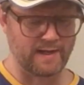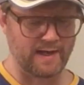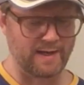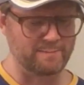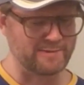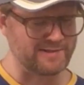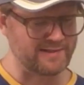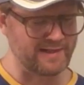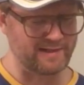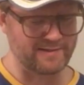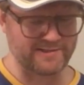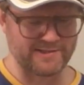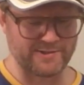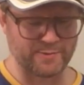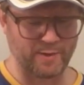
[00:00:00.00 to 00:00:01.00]
I'm still
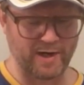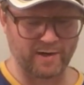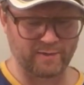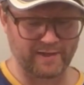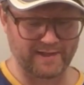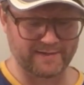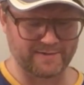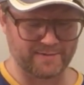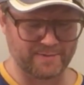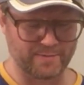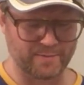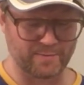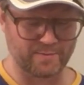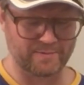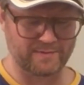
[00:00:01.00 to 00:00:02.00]
struggling
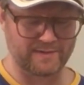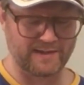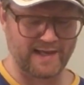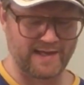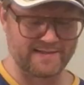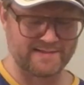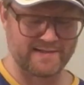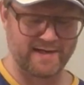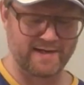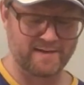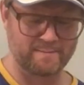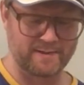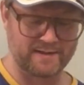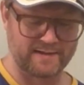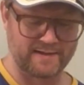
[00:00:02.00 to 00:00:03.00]
to guess here,
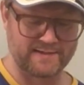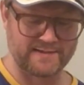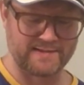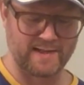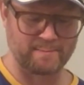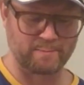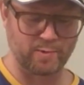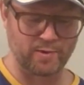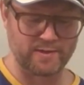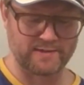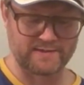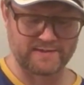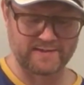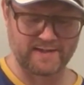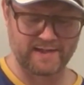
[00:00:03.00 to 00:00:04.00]
but at some
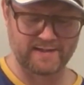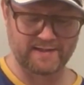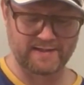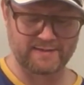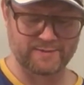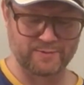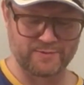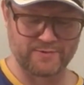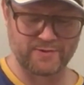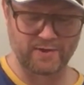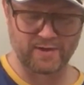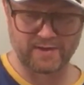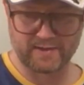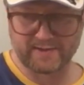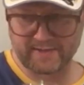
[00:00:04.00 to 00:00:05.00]
point I need to start